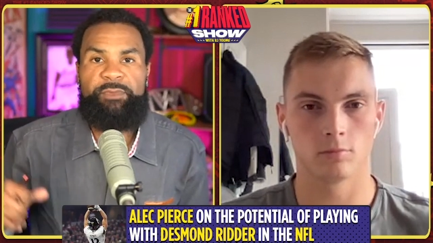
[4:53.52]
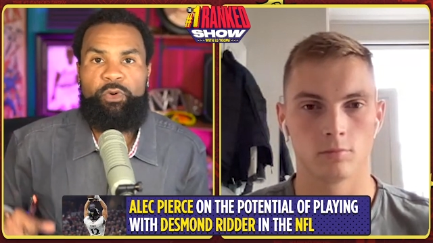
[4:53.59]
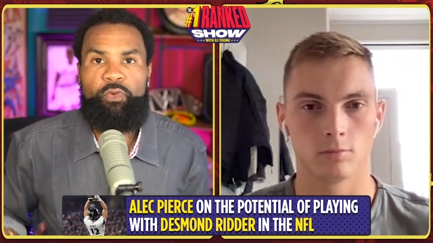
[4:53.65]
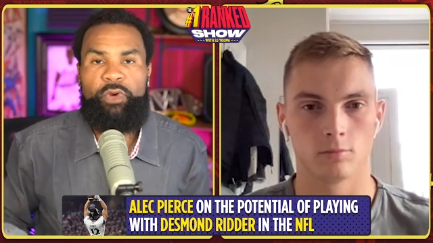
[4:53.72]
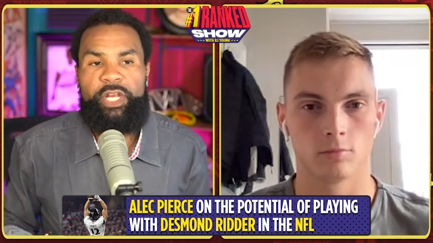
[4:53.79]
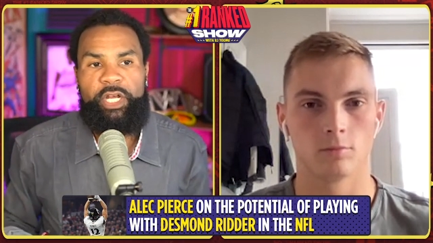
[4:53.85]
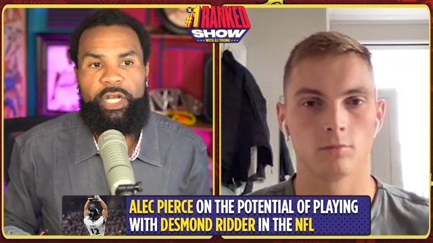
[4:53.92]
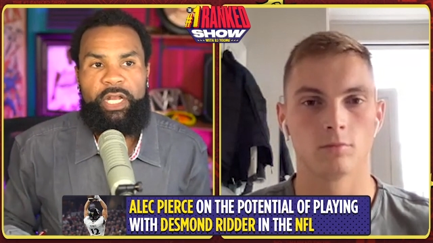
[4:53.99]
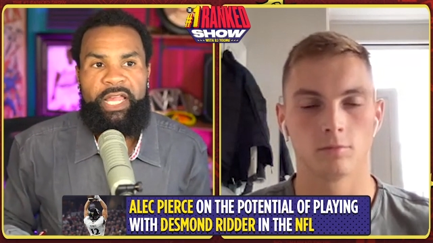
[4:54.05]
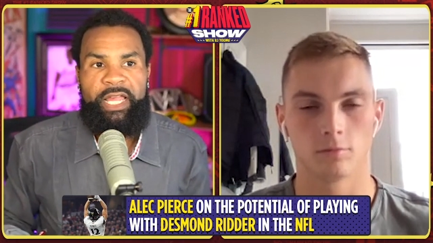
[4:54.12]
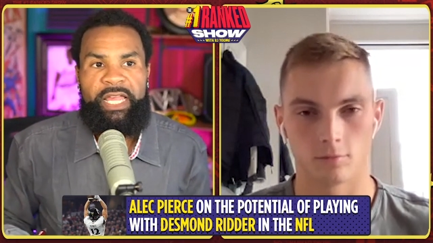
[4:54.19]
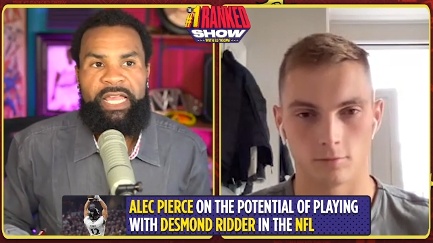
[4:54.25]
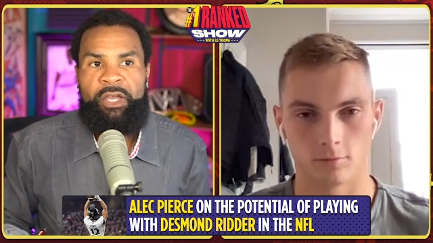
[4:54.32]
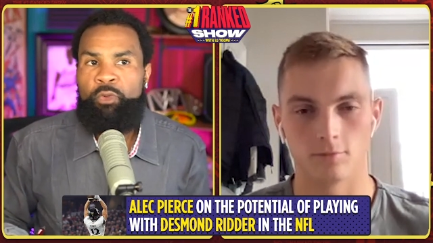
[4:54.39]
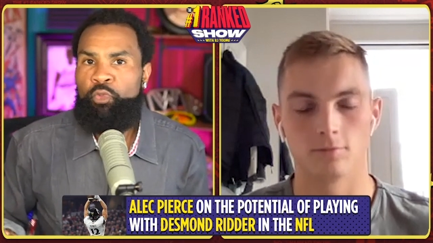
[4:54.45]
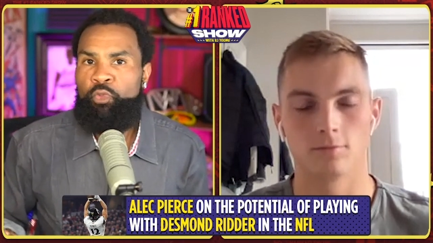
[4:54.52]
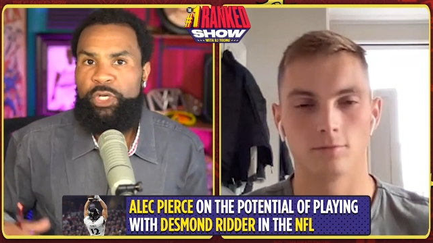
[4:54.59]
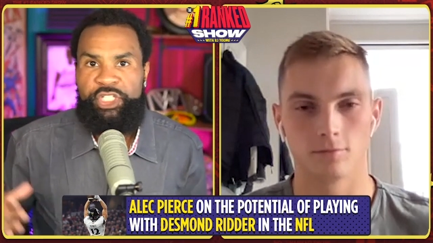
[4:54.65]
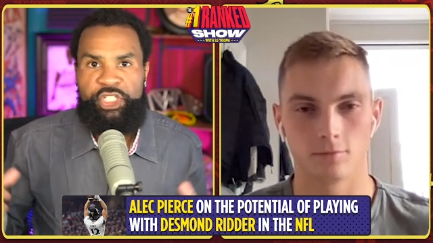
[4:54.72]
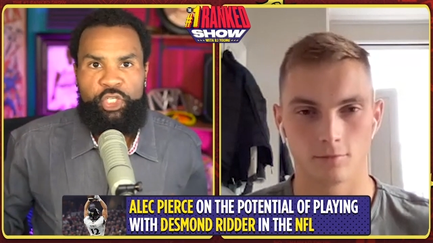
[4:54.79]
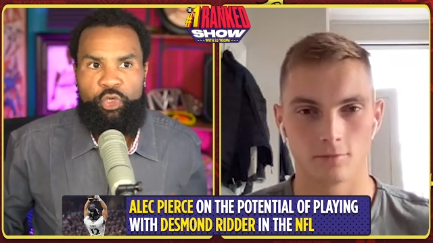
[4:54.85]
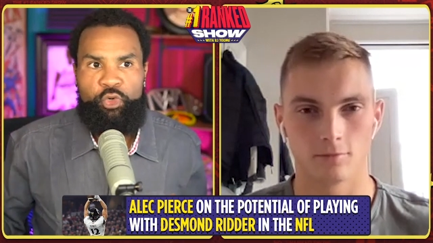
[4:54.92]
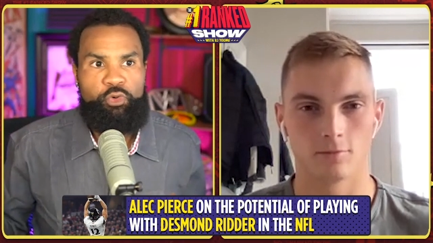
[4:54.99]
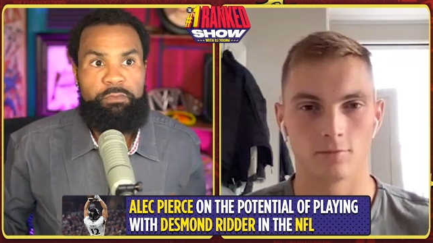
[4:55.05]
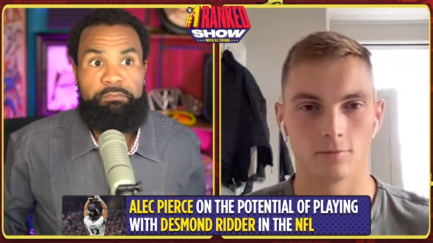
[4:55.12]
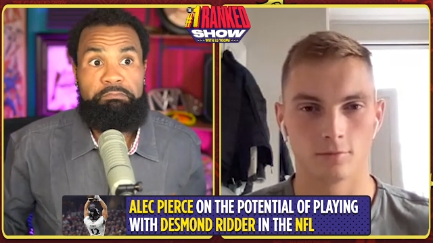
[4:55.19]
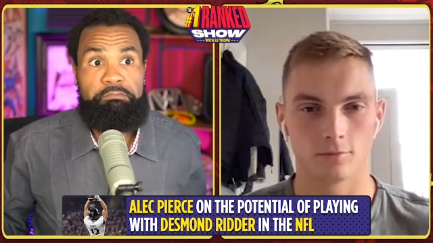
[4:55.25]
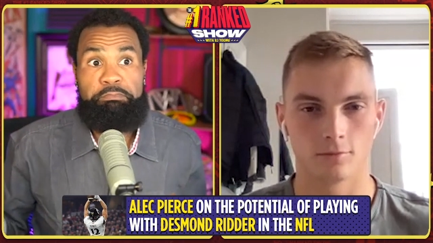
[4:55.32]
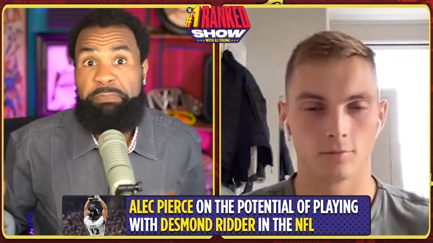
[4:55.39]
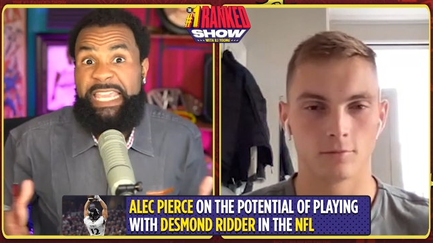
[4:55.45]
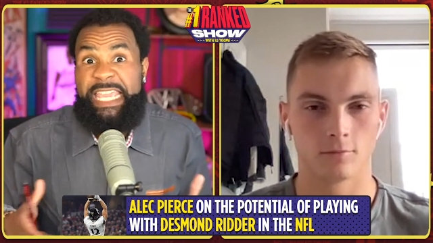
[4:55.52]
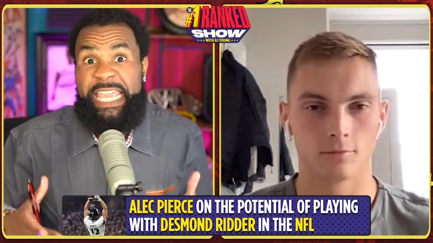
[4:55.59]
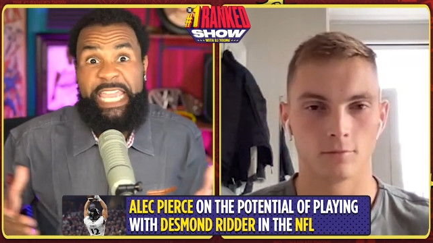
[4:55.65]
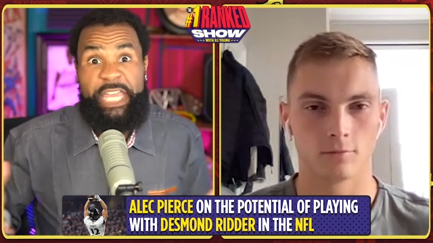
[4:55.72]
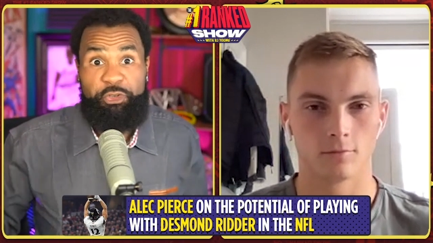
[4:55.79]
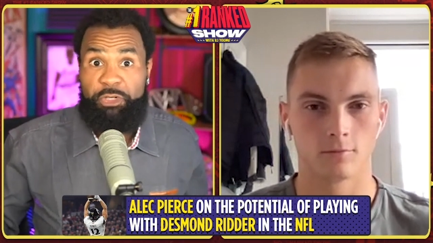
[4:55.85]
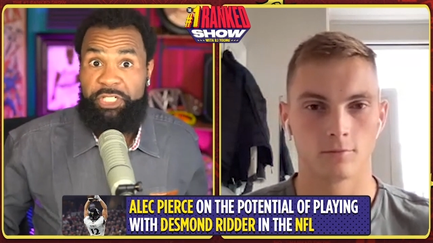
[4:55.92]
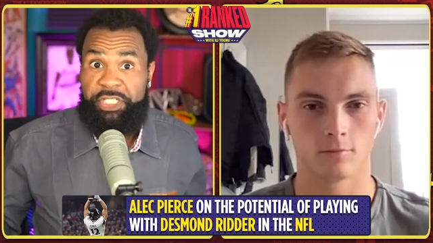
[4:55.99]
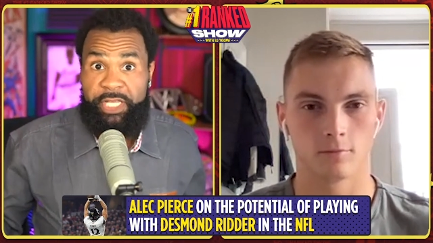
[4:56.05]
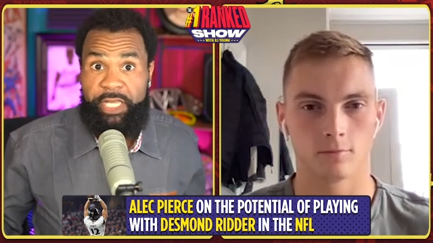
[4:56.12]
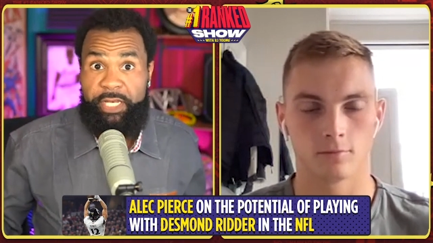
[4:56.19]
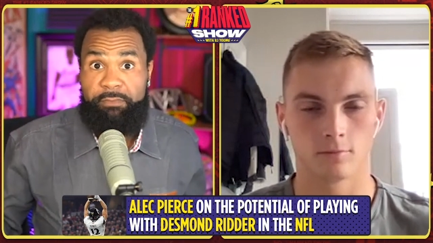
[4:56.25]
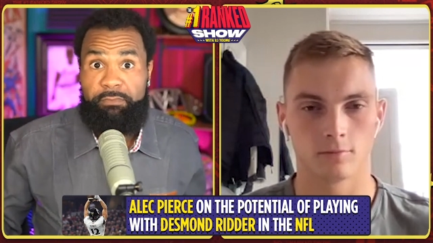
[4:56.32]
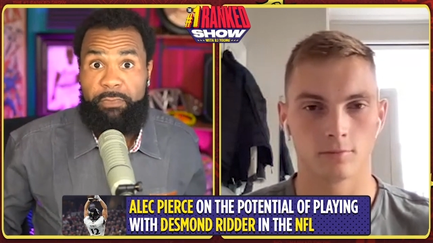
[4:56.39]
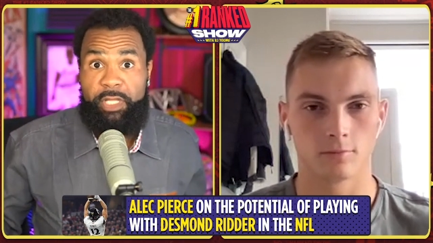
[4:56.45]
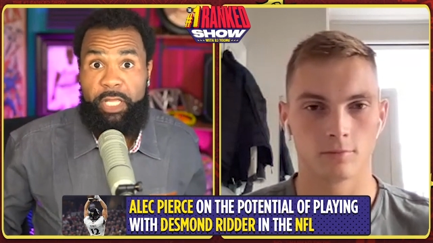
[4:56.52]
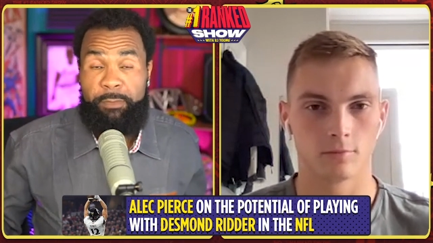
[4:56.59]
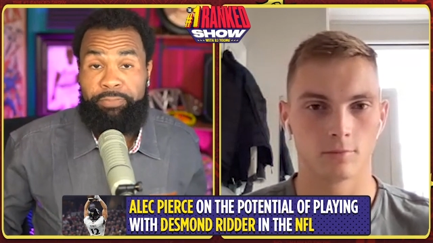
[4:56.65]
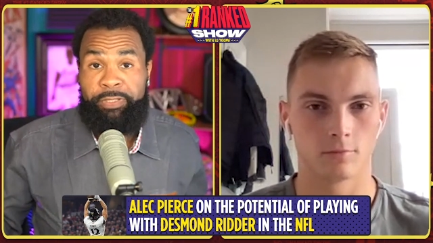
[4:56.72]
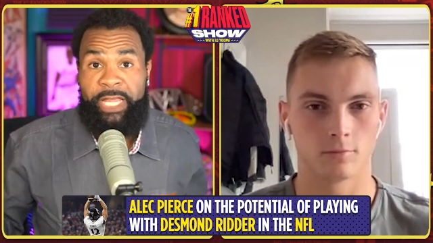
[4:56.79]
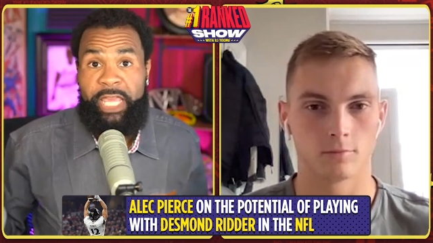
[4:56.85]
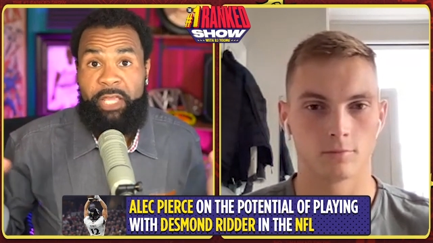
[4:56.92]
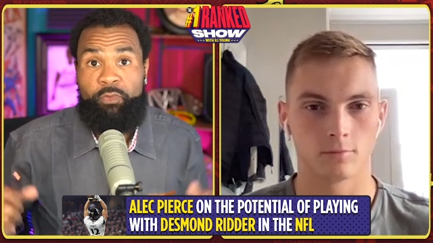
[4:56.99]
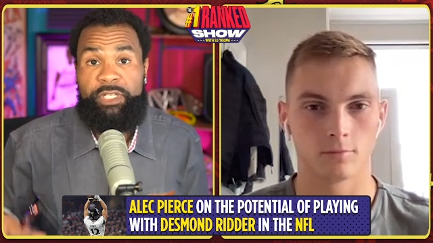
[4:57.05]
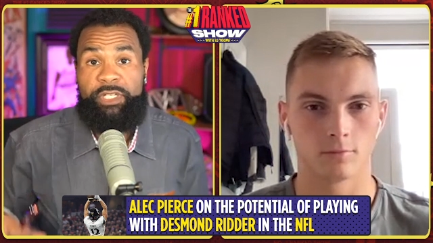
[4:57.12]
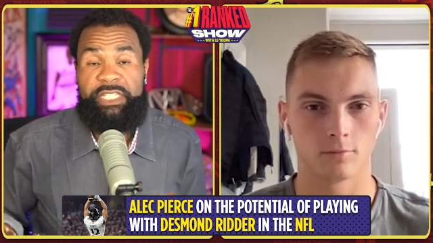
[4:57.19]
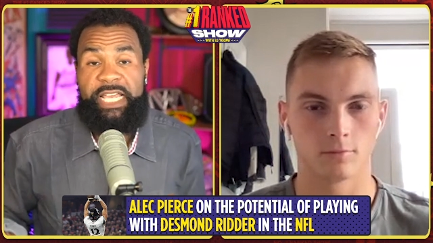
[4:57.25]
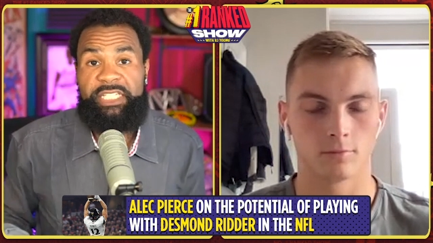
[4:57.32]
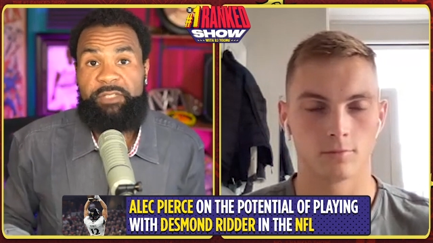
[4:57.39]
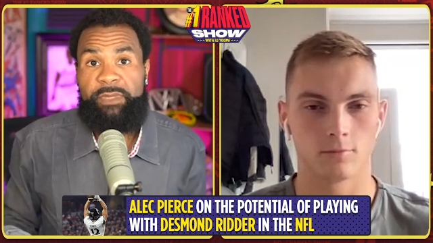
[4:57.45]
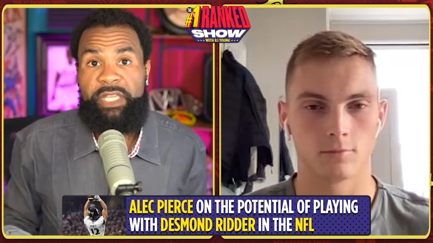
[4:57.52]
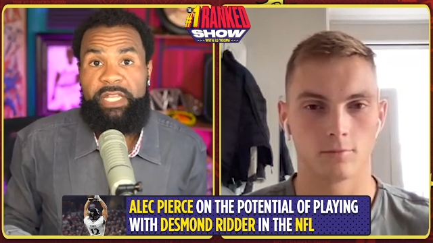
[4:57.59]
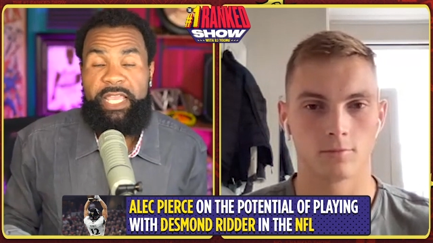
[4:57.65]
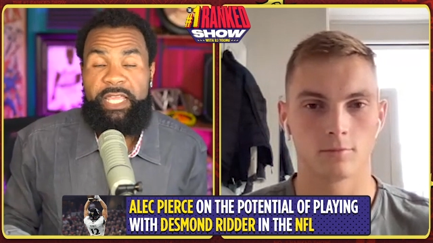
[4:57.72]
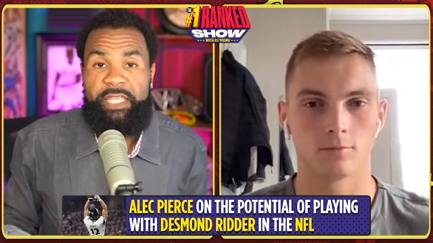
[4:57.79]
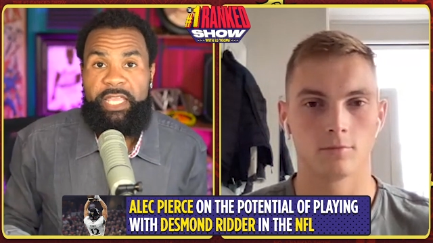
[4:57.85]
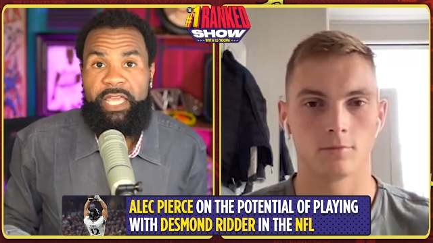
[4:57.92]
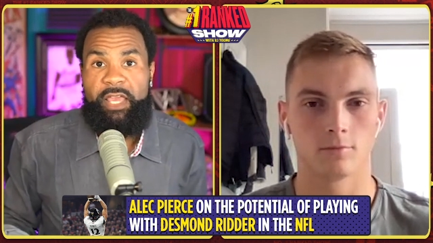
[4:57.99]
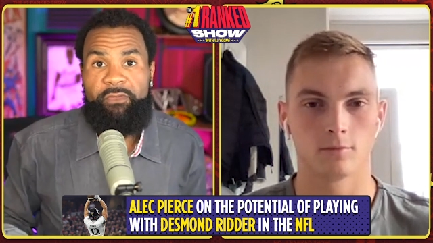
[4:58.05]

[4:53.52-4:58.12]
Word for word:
Speaker 1: Ridder. Would you be interested in playing with Desmond in the N F